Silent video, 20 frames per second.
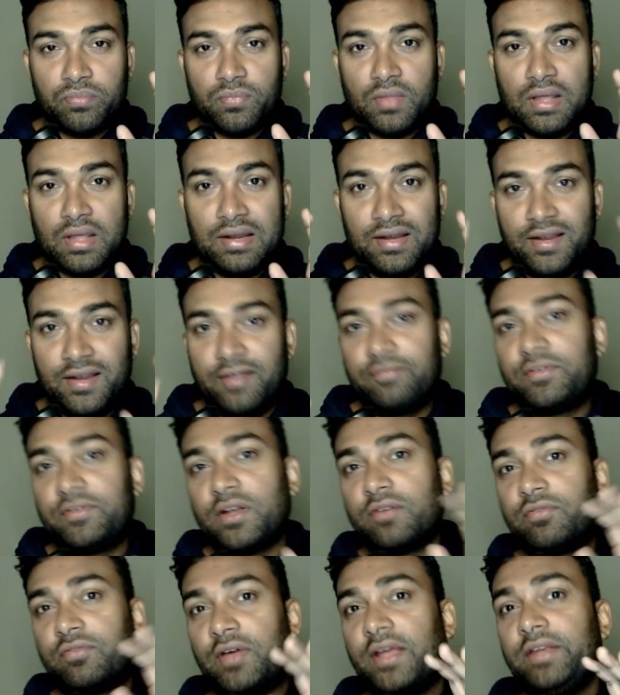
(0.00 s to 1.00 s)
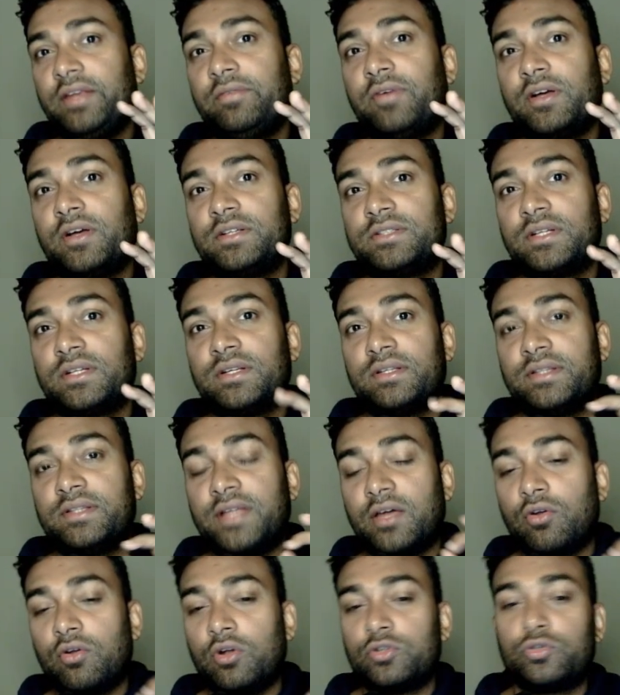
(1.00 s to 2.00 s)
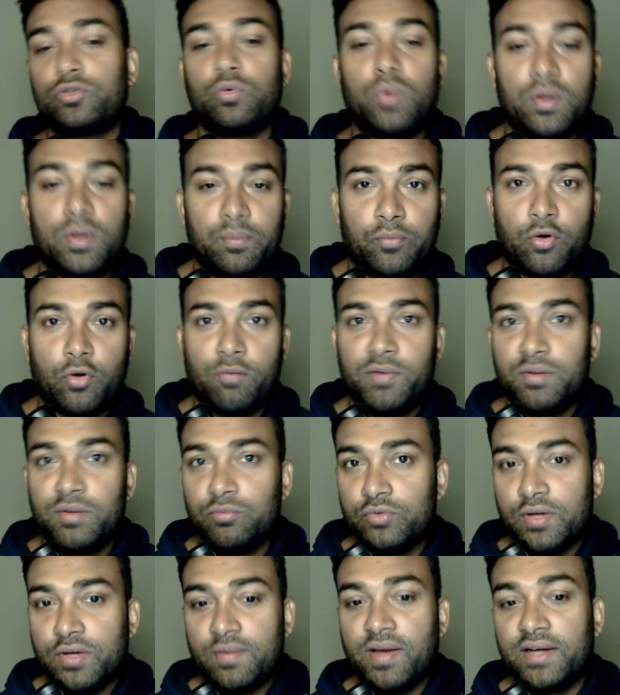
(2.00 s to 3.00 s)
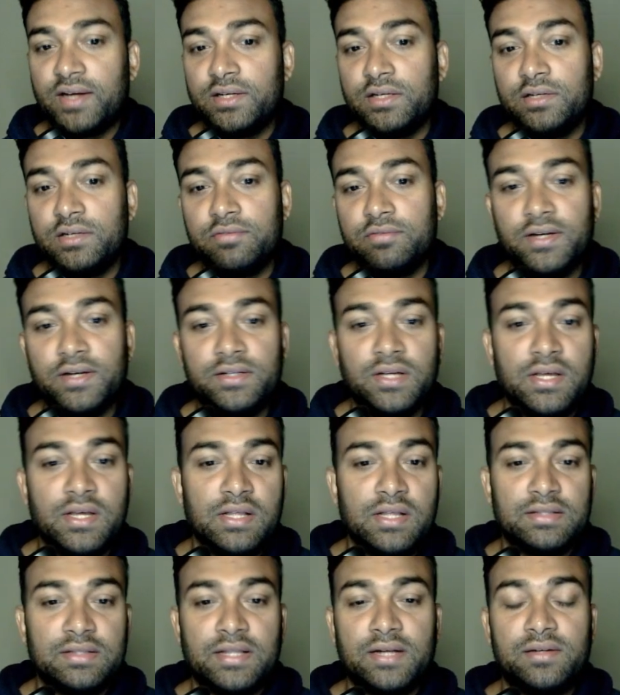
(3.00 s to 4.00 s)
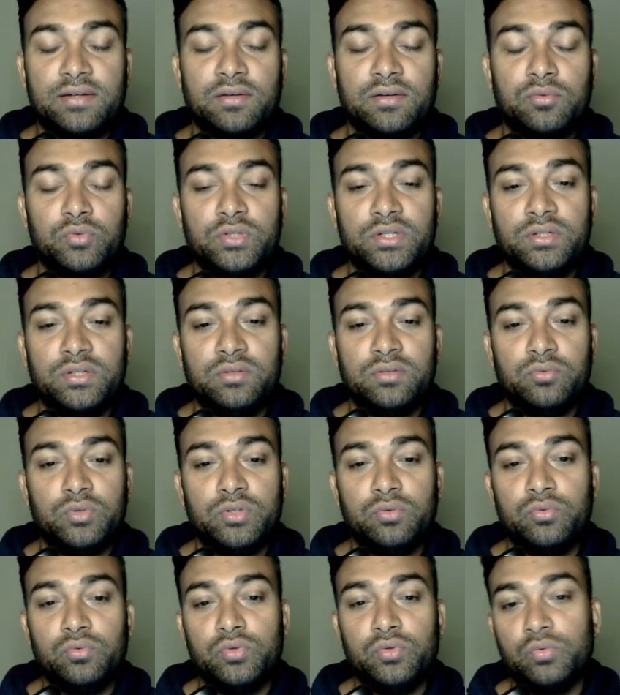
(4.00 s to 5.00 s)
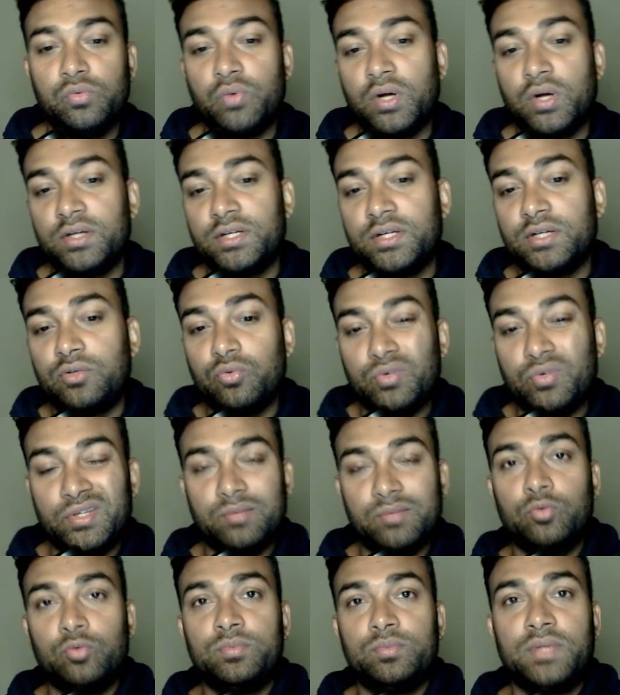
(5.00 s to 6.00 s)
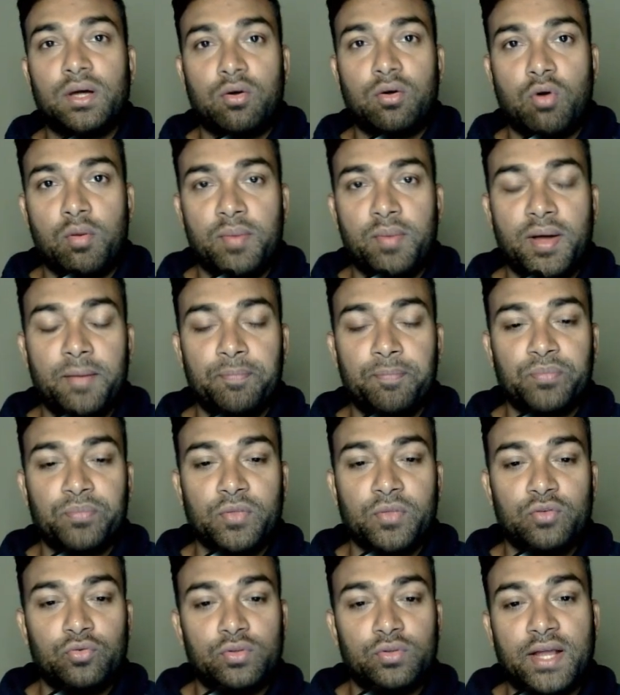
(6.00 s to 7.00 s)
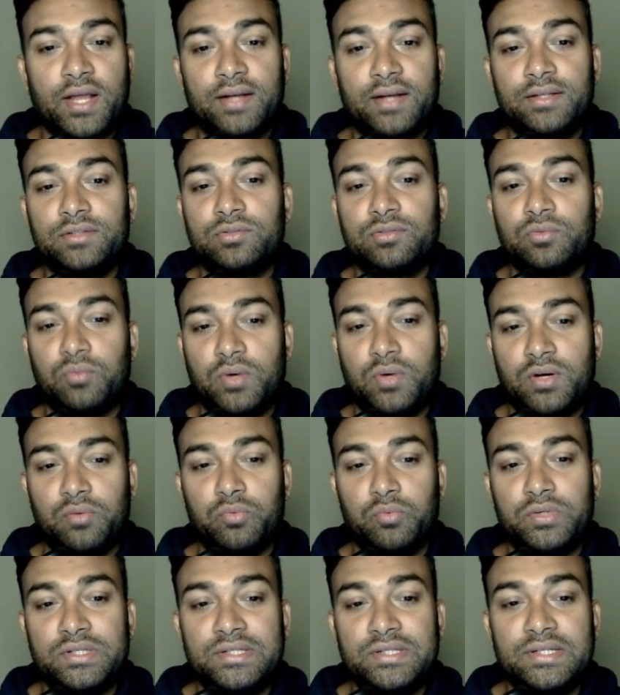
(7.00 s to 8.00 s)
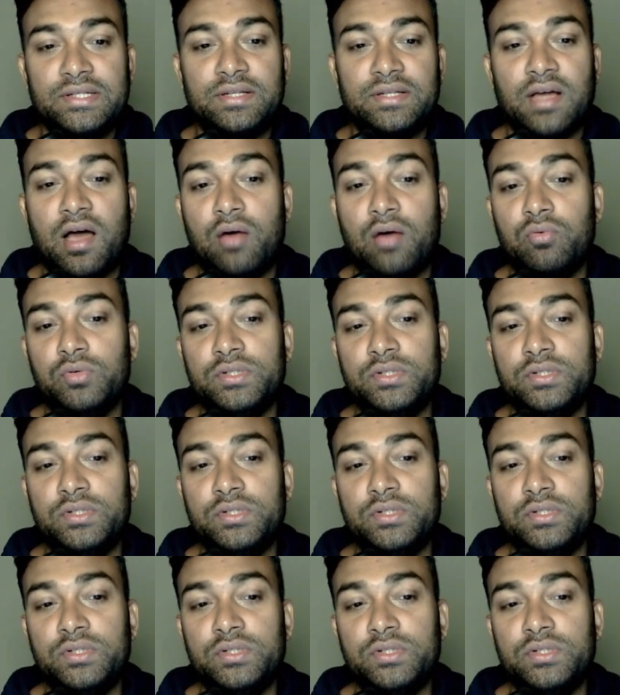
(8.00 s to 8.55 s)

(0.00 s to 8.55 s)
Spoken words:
left and find function, there also one problem we have identified, that we wanted to remove the comma. So that is what we did. How we